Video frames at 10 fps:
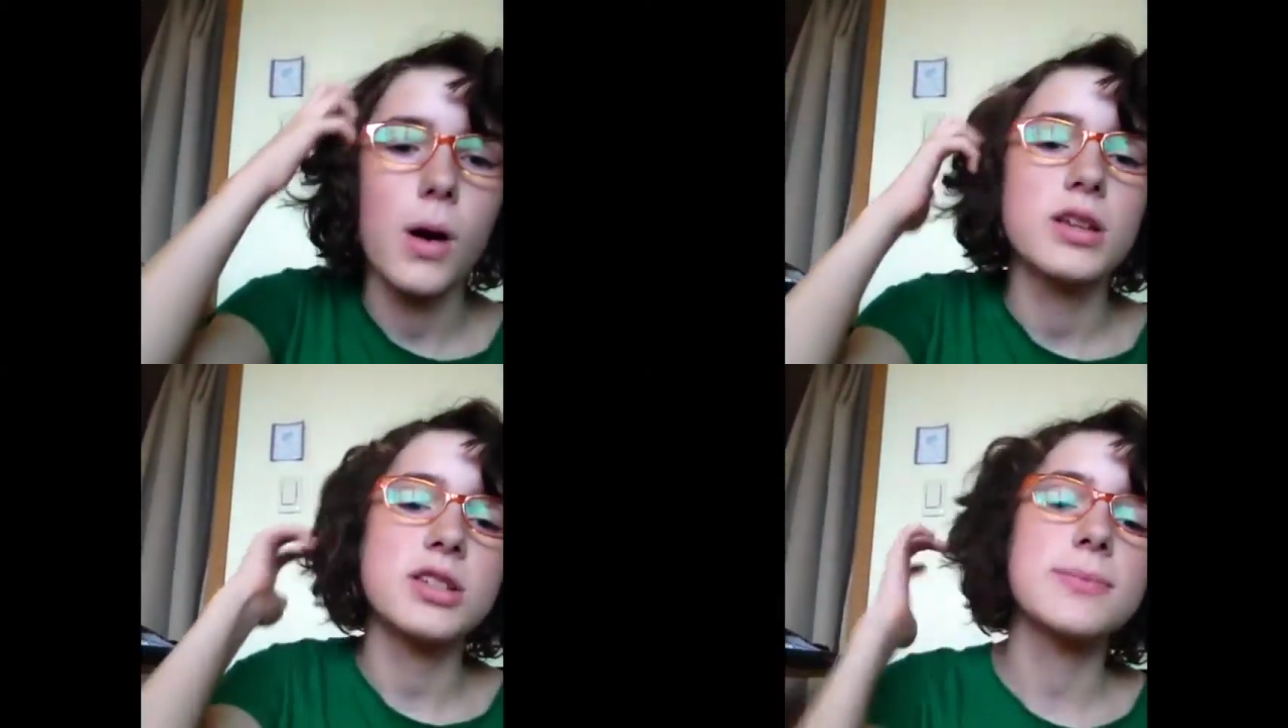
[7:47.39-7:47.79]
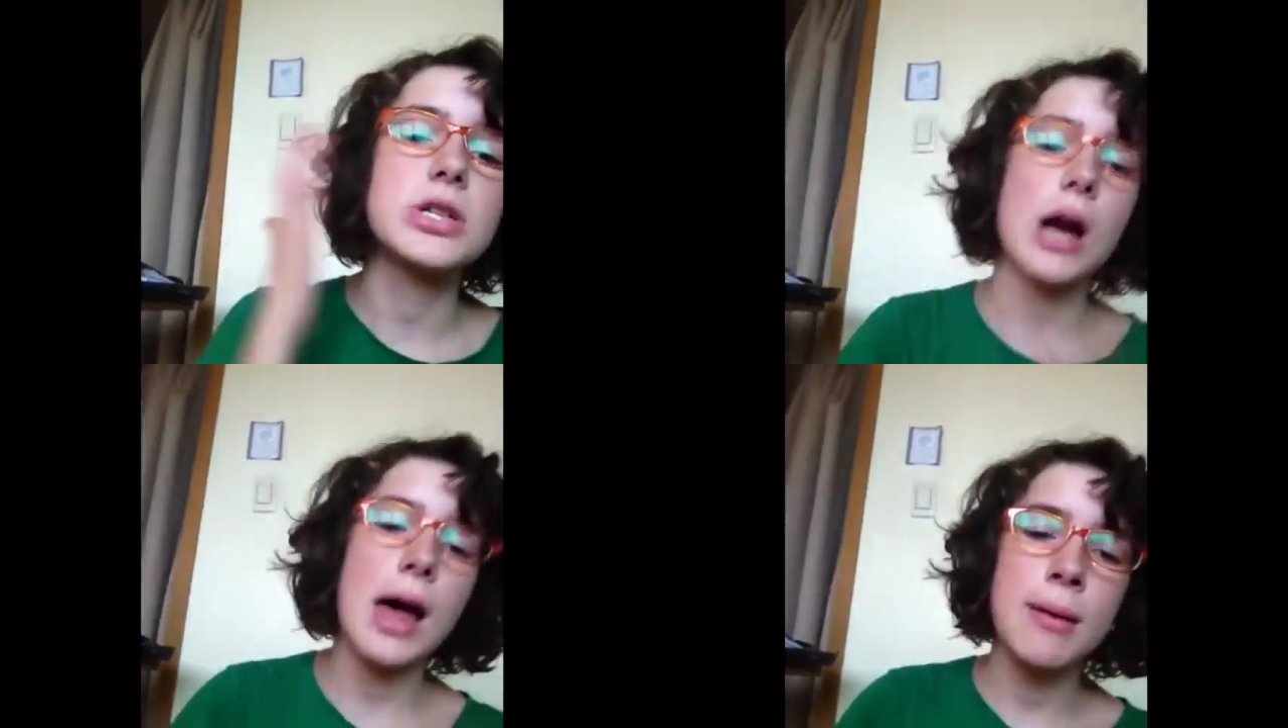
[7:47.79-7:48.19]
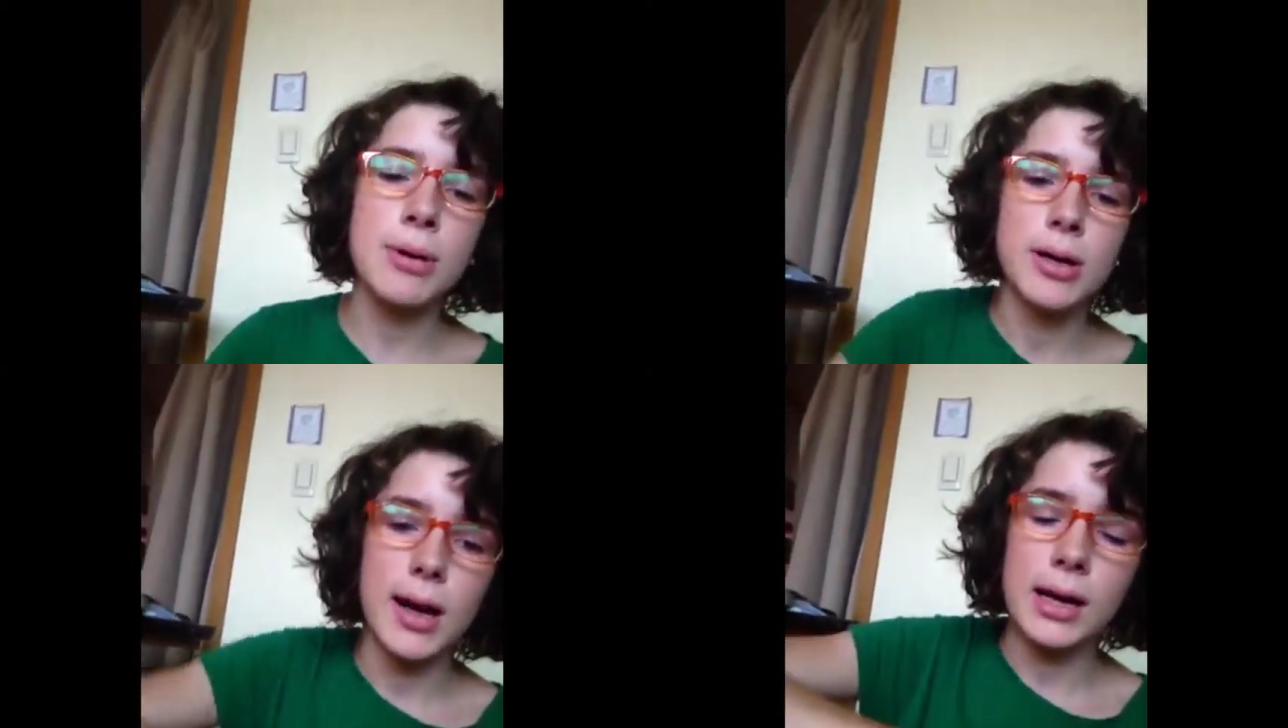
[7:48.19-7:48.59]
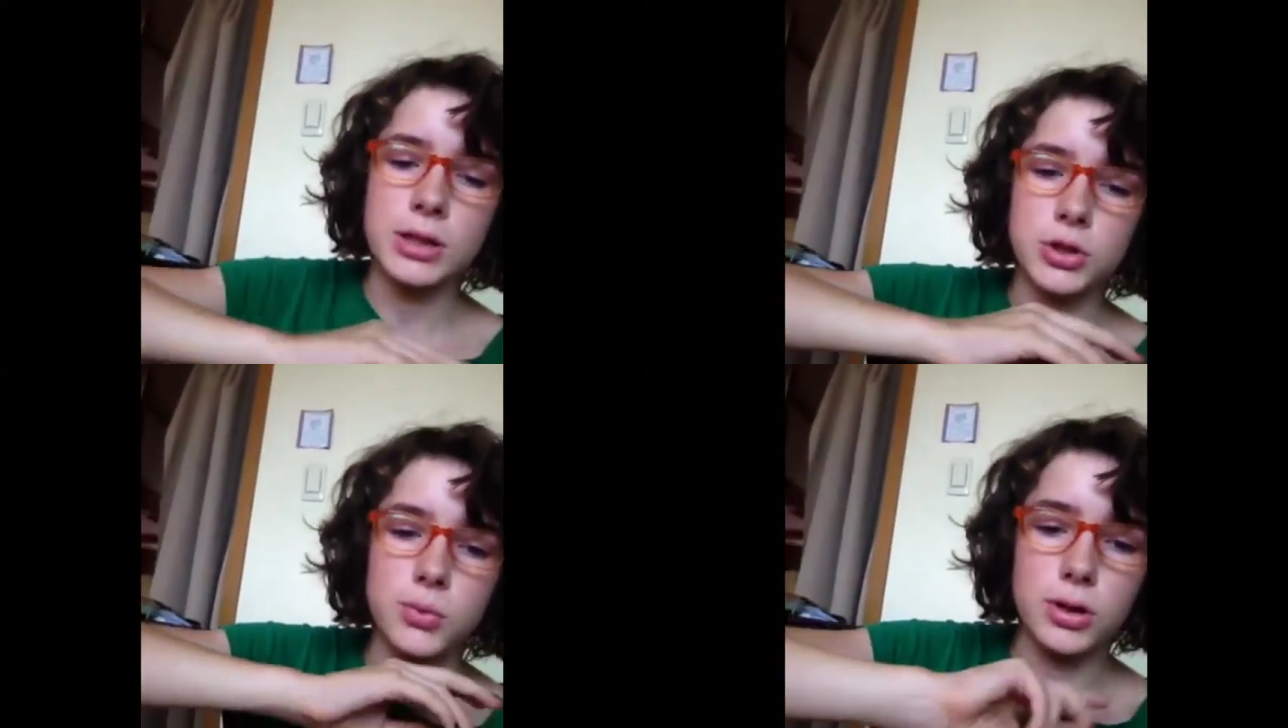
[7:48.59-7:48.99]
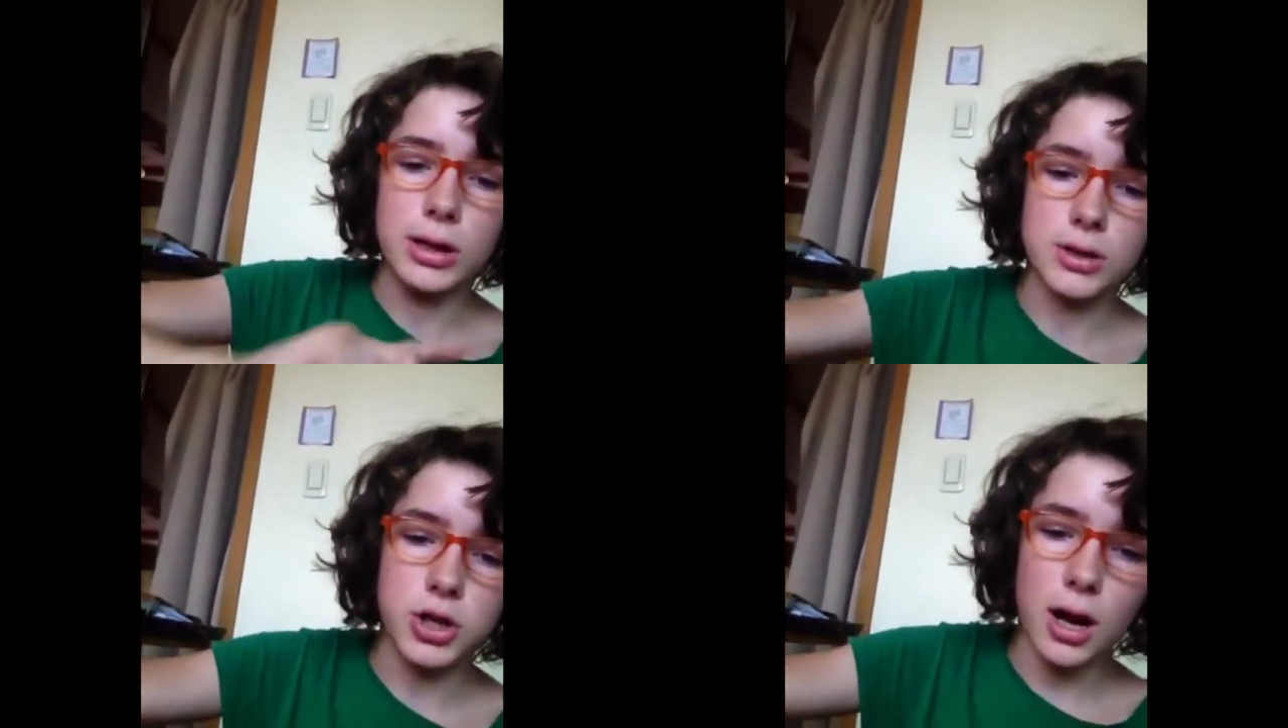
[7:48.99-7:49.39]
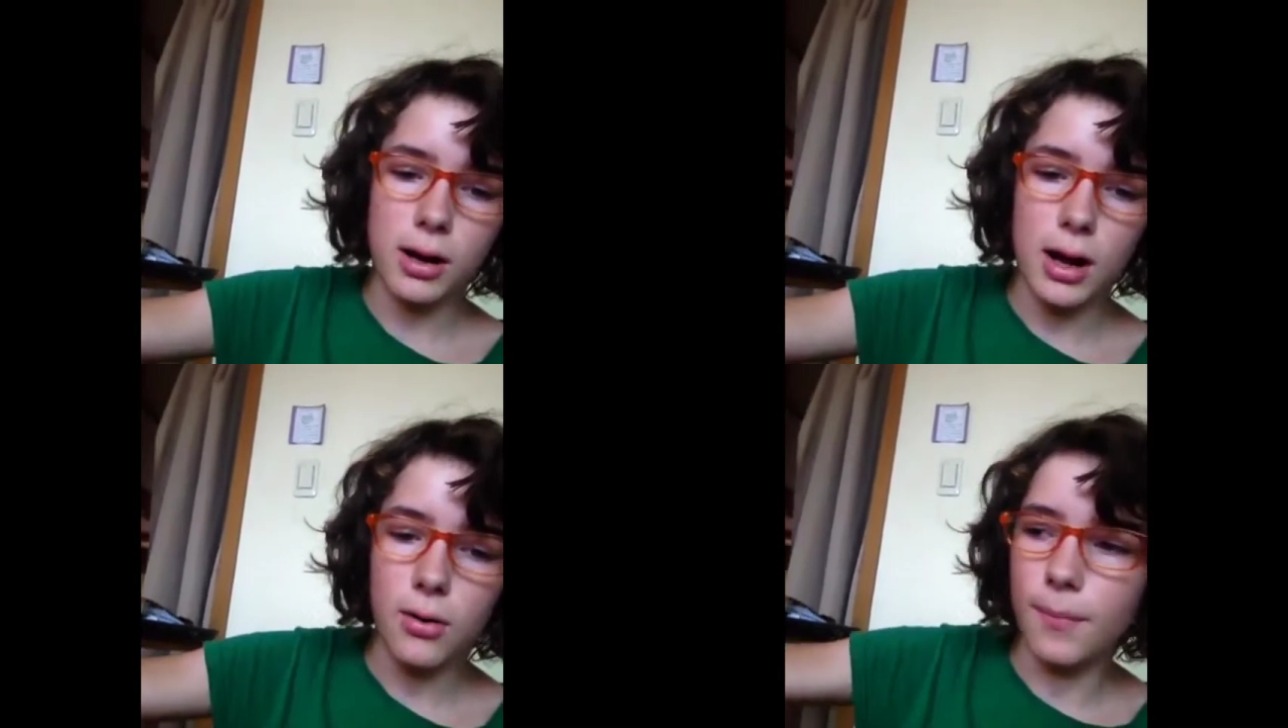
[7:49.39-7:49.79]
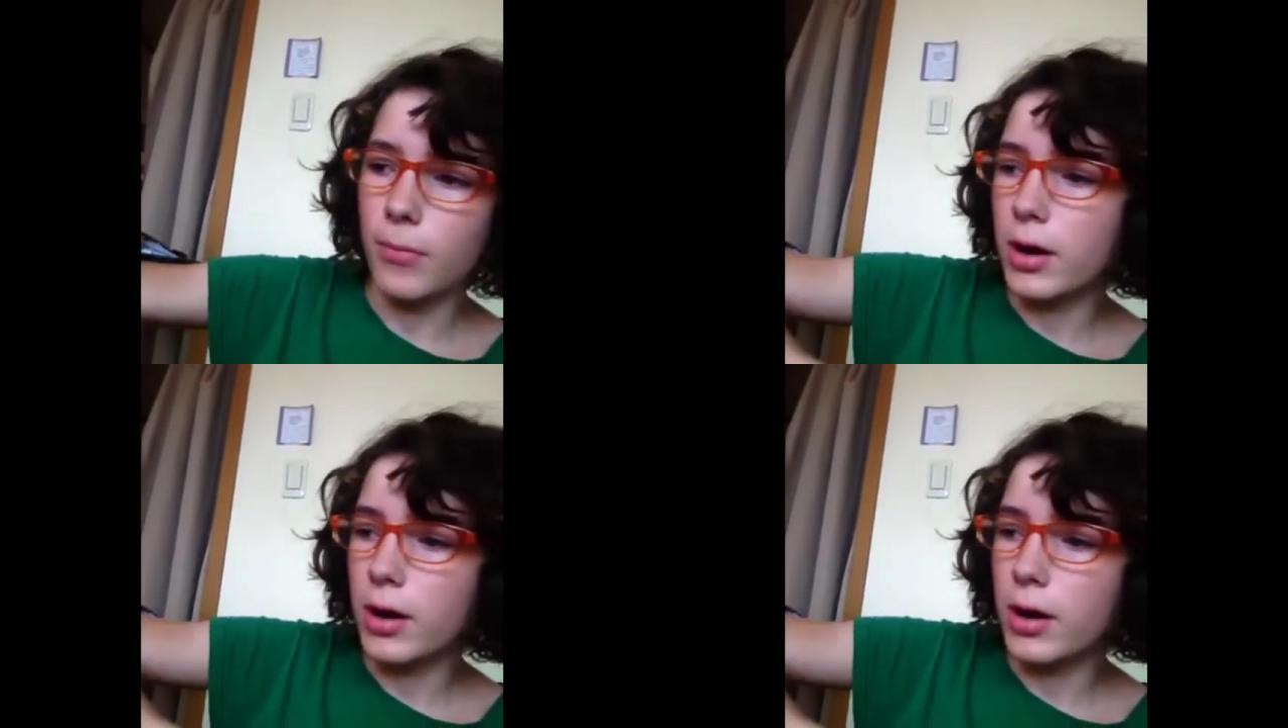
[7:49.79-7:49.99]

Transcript: subscribe and you will get a shout out.